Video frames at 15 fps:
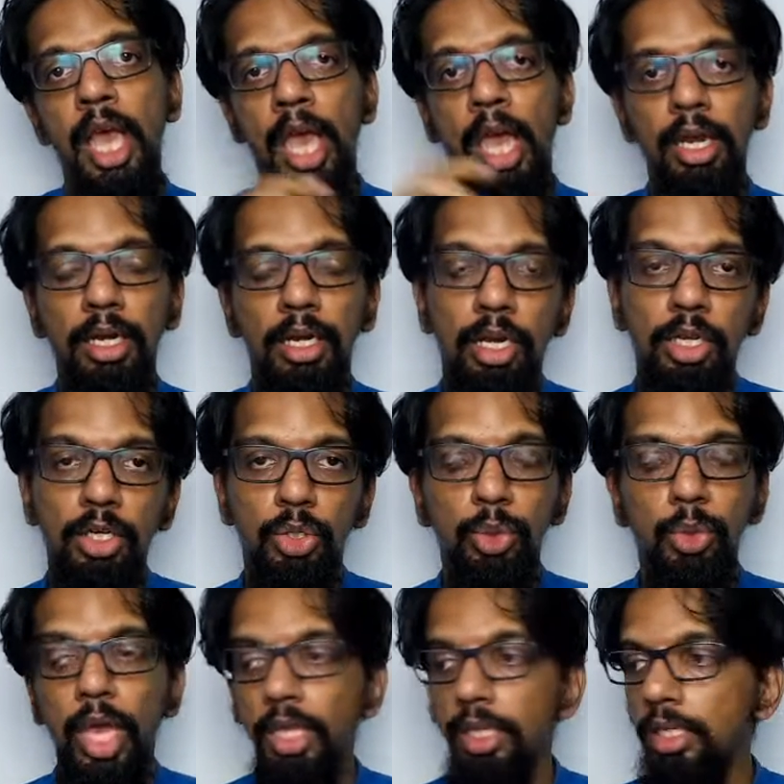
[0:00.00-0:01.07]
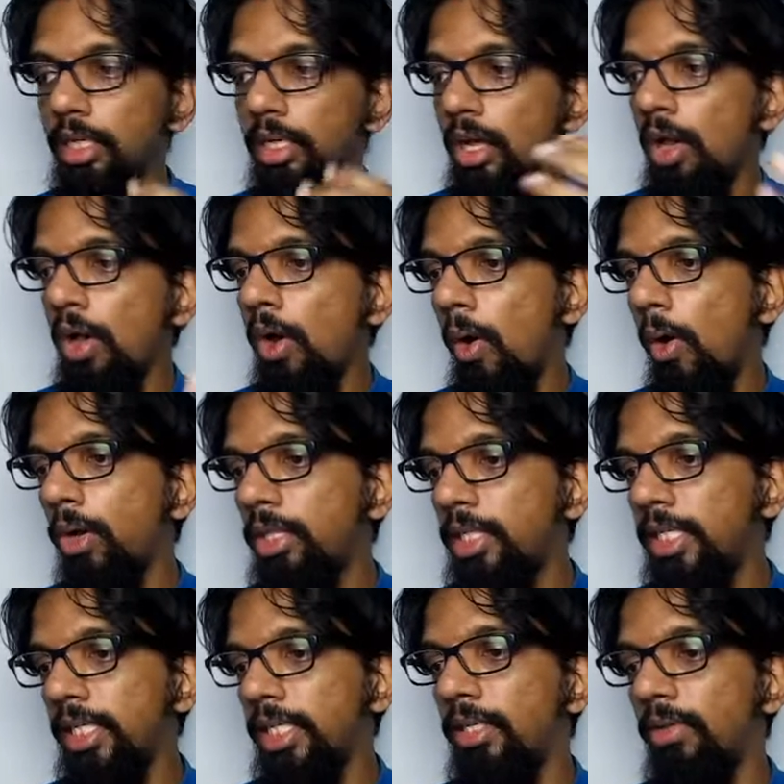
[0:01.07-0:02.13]
and together all
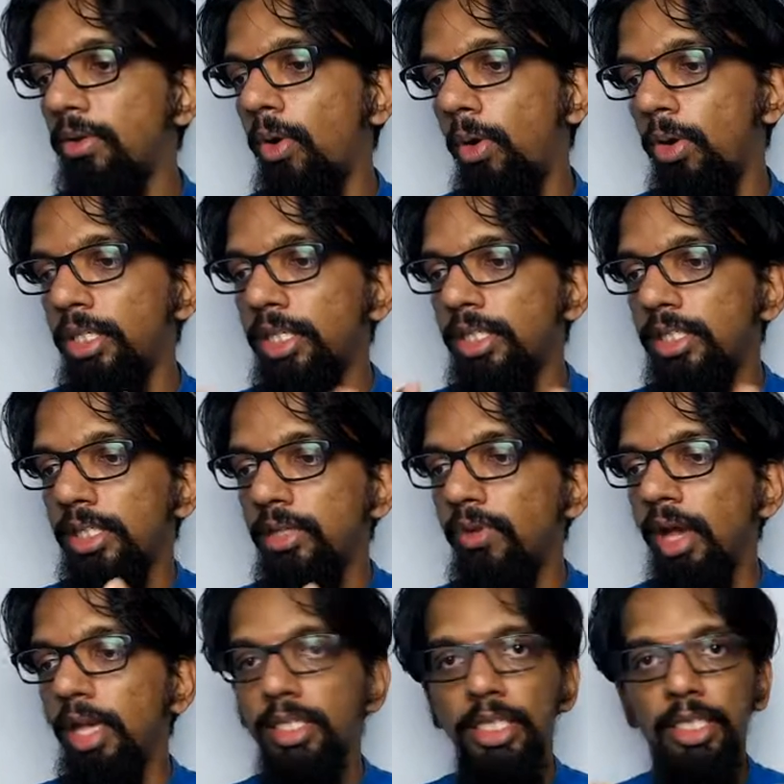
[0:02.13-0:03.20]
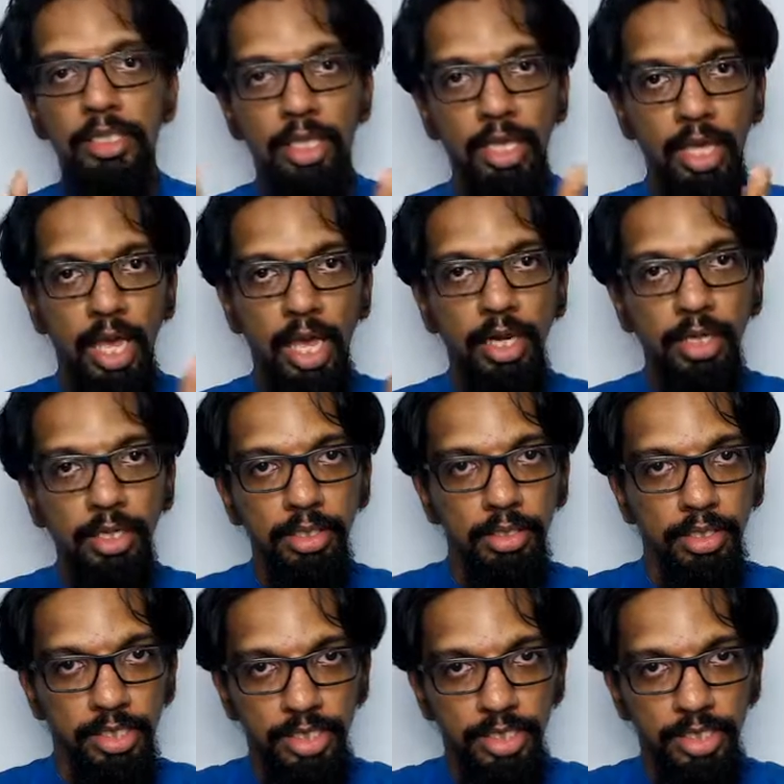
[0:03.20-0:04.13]
these devices and